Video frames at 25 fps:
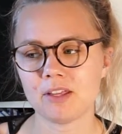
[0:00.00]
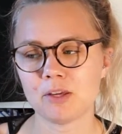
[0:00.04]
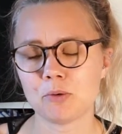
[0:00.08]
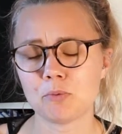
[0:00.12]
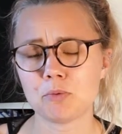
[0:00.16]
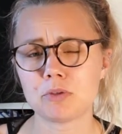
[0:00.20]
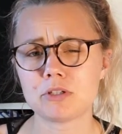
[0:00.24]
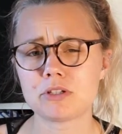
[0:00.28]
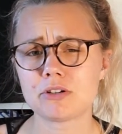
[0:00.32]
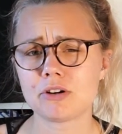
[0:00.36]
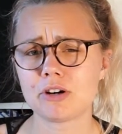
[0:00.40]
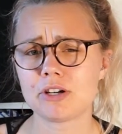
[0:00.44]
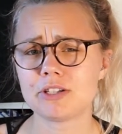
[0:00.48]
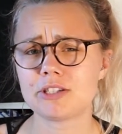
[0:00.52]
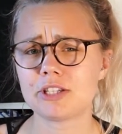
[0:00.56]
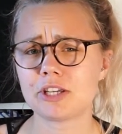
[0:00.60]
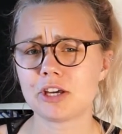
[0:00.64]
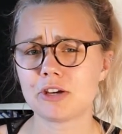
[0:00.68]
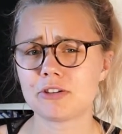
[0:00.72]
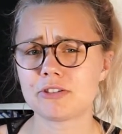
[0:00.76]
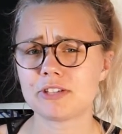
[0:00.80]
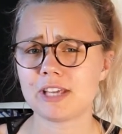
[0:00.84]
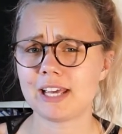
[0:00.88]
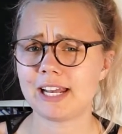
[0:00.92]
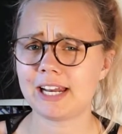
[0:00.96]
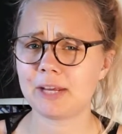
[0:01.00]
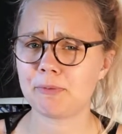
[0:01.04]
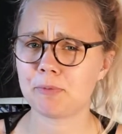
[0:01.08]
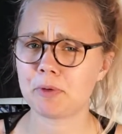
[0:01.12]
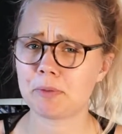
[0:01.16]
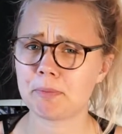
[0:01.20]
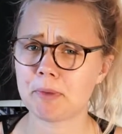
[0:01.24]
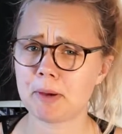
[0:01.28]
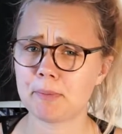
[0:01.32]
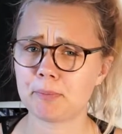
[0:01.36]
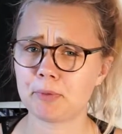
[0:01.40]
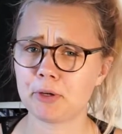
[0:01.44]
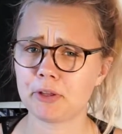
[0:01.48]
We tried to go sailing with
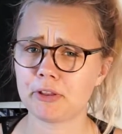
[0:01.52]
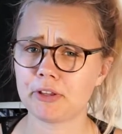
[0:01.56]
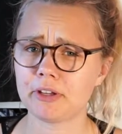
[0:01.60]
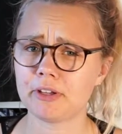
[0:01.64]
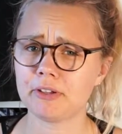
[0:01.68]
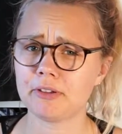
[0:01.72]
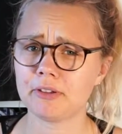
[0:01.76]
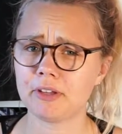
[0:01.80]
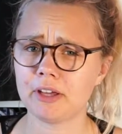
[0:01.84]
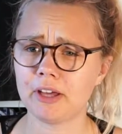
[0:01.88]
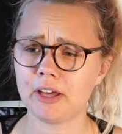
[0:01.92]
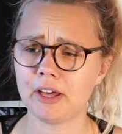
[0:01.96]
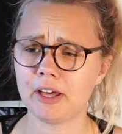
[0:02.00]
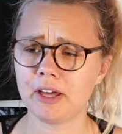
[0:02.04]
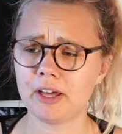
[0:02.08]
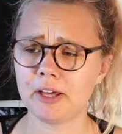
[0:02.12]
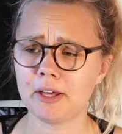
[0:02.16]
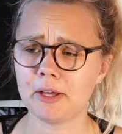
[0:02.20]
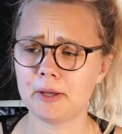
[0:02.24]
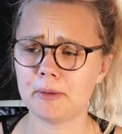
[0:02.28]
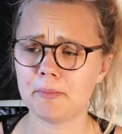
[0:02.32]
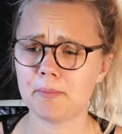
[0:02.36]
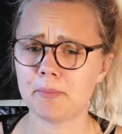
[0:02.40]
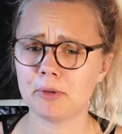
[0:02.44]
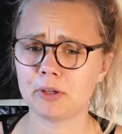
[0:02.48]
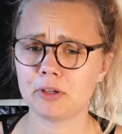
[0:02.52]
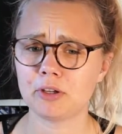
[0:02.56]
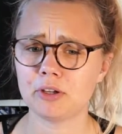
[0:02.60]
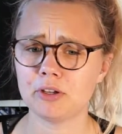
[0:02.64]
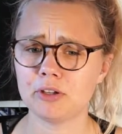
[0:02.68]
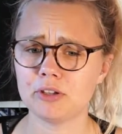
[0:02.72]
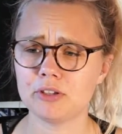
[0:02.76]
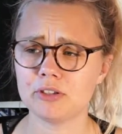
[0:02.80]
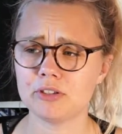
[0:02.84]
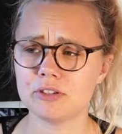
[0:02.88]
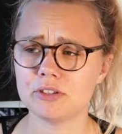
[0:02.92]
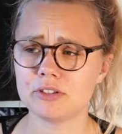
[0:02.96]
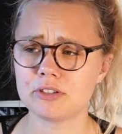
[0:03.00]
my brother
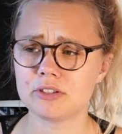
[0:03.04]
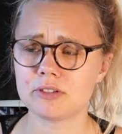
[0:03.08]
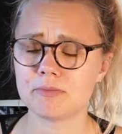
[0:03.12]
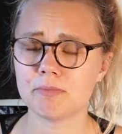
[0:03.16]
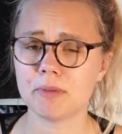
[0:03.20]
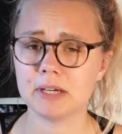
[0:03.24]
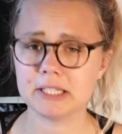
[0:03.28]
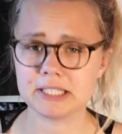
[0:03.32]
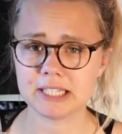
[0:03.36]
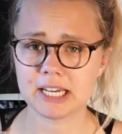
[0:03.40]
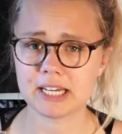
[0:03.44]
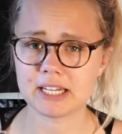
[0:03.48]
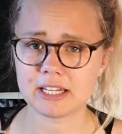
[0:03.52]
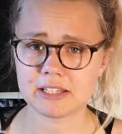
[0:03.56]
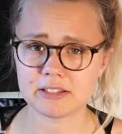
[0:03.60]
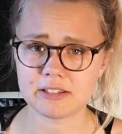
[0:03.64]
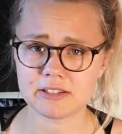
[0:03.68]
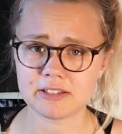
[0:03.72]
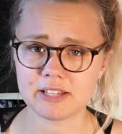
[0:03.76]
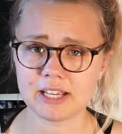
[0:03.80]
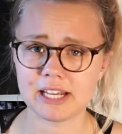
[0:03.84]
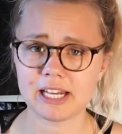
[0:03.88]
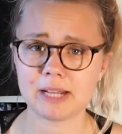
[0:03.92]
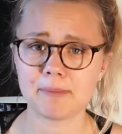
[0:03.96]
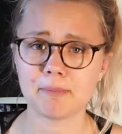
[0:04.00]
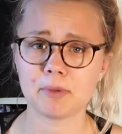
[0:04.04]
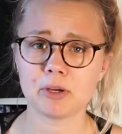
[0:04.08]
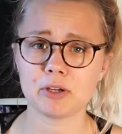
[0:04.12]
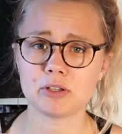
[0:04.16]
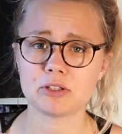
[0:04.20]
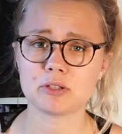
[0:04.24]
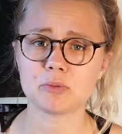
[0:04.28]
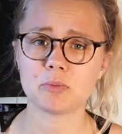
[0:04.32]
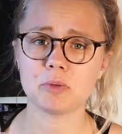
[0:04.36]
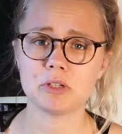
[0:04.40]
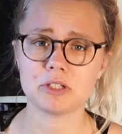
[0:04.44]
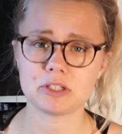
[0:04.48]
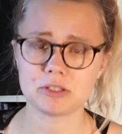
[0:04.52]
because my dad has a sailing
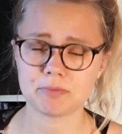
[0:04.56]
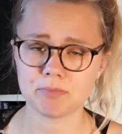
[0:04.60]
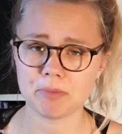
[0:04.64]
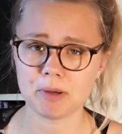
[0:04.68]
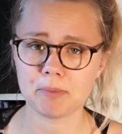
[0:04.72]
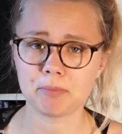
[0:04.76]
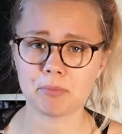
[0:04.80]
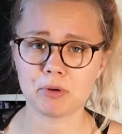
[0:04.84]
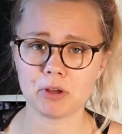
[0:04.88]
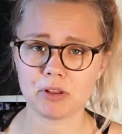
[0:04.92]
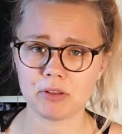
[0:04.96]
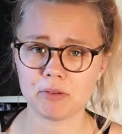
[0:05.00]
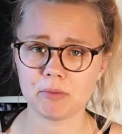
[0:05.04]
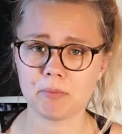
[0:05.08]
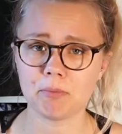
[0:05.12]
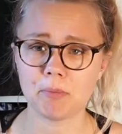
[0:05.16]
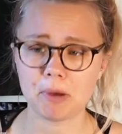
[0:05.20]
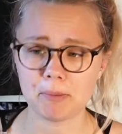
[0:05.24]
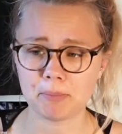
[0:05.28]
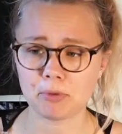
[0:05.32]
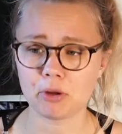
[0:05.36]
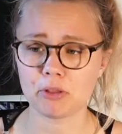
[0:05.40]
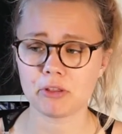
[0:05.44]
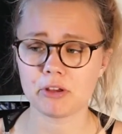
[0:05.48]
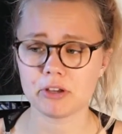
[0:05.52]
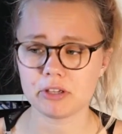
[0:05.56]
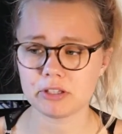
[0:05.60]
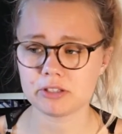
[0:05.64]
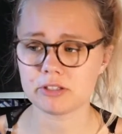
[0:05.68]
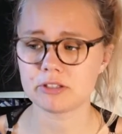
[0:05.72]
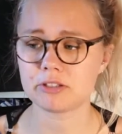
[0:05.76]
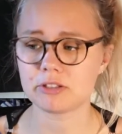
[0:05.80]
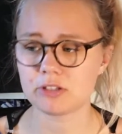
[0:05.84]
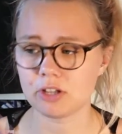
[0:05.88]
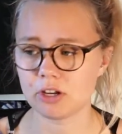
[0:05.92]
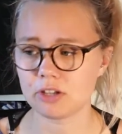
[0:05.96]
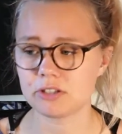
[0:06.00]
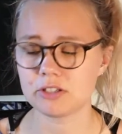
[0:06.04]
boat, which my brother has
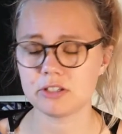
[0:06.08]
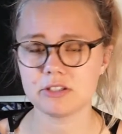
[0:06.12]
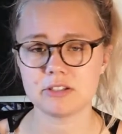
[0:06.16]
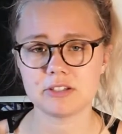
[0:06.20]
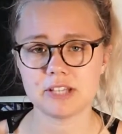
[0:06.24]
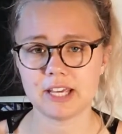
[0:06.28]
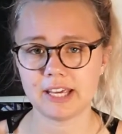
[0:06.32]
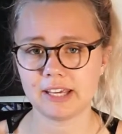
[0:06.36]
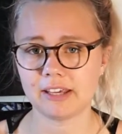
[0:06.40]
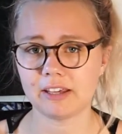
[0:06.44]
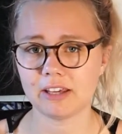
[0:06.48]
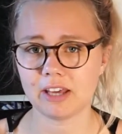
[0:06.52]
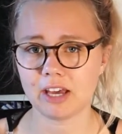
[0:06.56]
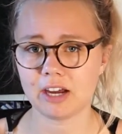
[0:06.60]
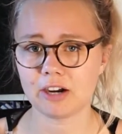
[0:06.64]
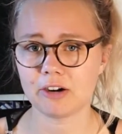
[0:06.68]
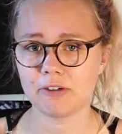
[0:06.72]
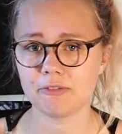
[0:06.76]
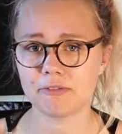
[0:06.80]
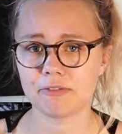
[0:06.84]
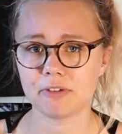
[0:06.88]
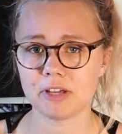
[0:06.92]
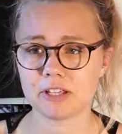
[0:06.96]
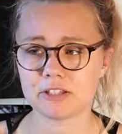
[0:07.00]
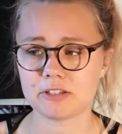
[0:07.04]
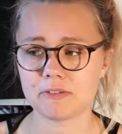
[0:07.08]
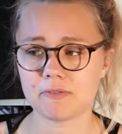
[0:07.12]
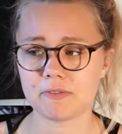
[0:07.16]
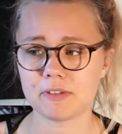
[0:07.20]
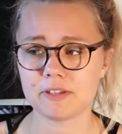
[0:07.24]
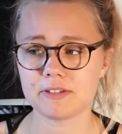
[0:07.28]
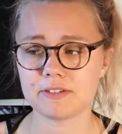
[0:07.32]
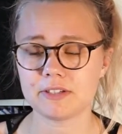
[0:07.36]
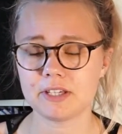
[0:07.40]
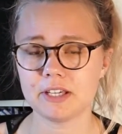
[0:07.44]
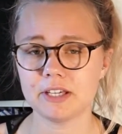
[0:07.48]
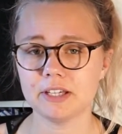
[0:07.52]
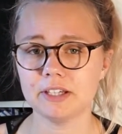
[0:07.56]
started taking care of as of
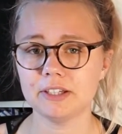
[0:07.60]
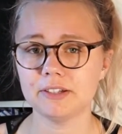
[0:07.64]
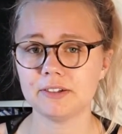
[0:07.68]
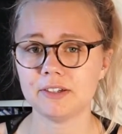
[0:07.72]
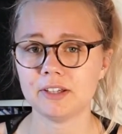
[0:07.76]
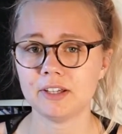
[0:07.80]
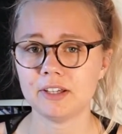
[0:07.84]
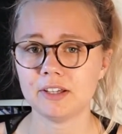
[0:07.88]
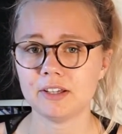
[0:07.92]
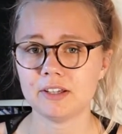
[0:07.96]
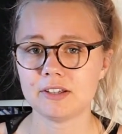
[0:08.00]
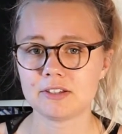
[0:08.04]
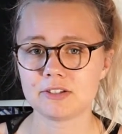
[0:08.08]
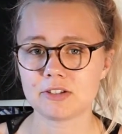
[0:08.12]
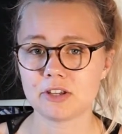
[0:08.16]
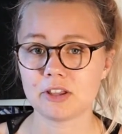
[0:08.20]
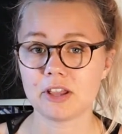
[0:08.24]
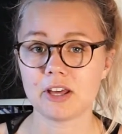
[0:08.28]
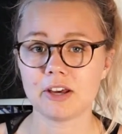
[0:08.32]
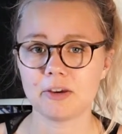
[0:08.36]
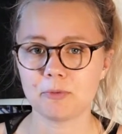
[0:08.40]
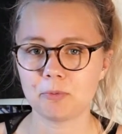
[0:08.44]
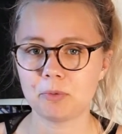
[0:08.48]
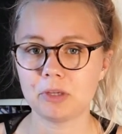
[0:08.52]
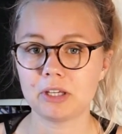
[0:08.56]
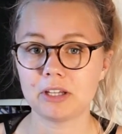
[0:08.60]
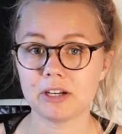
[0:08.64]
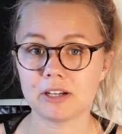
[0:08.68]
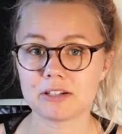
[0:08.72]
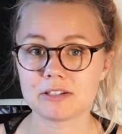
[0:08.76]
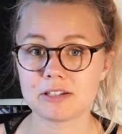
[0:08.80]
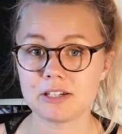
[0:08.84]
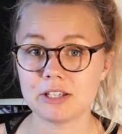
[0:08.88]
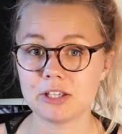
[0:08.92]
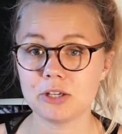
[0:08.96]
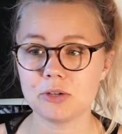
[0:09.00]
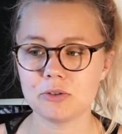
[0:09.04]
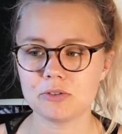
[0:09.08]
this year, so that we can
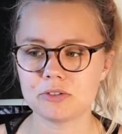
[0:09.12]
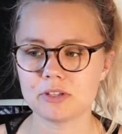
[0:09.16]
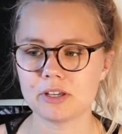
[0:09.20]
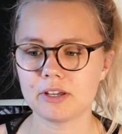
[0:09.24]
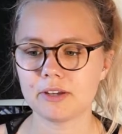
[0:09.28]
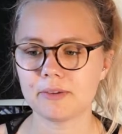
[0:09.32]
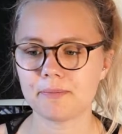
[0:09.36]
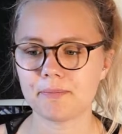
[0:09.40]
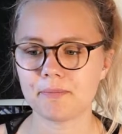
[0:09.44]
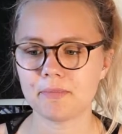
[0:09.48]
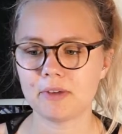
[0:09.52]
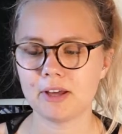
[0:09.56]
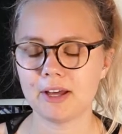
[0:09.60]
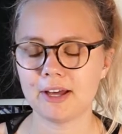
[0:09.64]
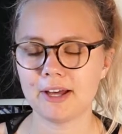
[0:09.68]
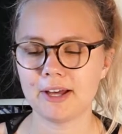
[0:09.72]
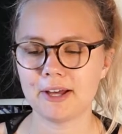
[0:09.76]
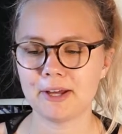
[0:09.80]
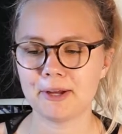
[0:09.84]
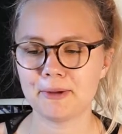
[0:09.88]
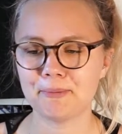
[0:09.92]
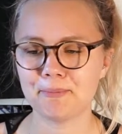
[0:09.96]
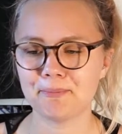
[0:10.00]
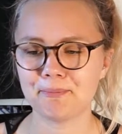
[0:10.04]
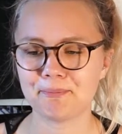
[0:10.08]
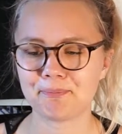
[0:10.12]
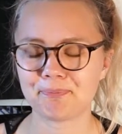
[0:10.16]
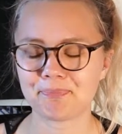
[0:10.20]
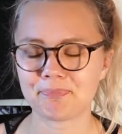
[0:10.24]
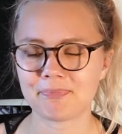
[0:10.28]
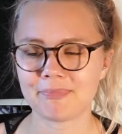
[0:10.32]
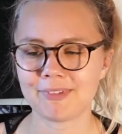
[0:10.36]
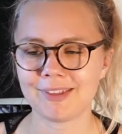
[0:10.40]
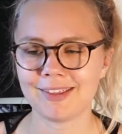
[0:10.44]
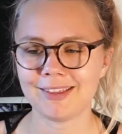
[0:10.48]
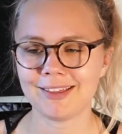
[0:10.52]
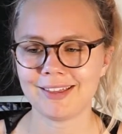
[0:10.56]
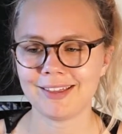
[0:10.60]
actually use it,
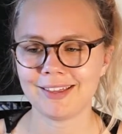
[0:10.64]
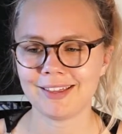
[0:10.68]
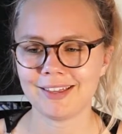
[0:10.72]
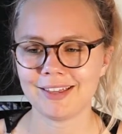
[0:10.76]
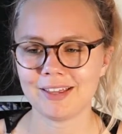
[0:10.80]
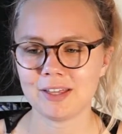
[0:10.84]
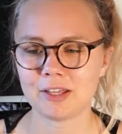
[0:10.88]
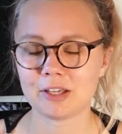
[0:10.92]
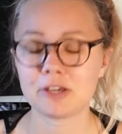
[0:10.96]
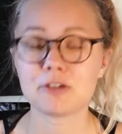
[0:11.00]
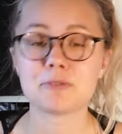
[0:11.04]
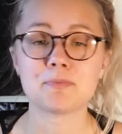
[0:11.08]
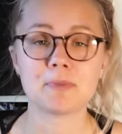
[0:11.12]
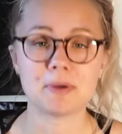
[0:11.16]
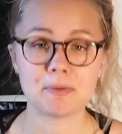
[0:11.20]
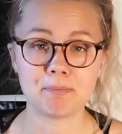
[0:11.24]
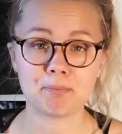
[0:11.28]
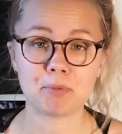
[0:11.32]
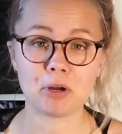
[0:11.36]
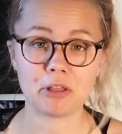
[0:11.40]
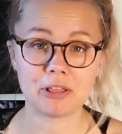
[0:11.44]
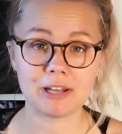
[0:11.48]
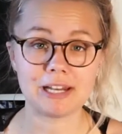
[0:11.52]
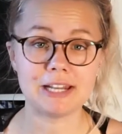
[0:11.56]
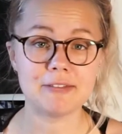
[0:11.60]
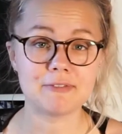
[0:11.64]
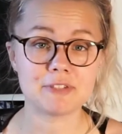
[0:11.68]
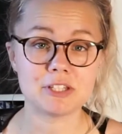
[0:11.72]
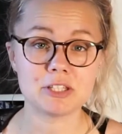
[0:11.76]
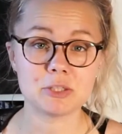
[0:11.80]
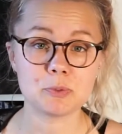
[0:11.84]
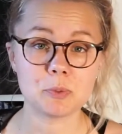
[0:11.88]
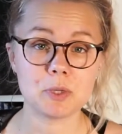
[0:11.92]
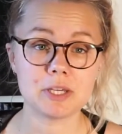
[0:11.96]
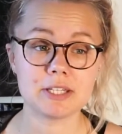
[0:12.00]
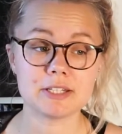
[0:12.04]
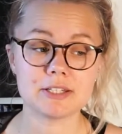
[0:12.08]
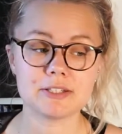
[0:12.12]
because my brother lives in
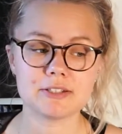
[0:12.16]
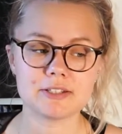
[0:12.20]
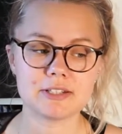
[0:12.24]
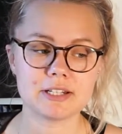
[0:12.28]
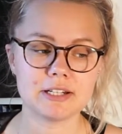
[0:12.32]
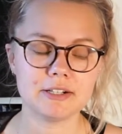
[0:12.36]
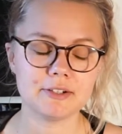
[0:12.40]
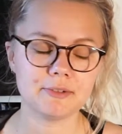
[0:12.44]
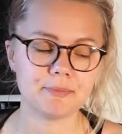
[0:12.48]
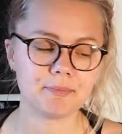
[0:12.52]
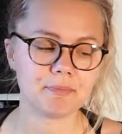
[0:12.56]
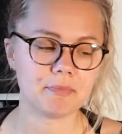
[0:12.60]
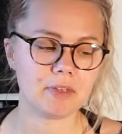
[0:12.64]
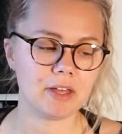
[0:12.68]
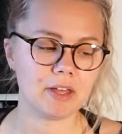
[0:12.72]
Sweden still.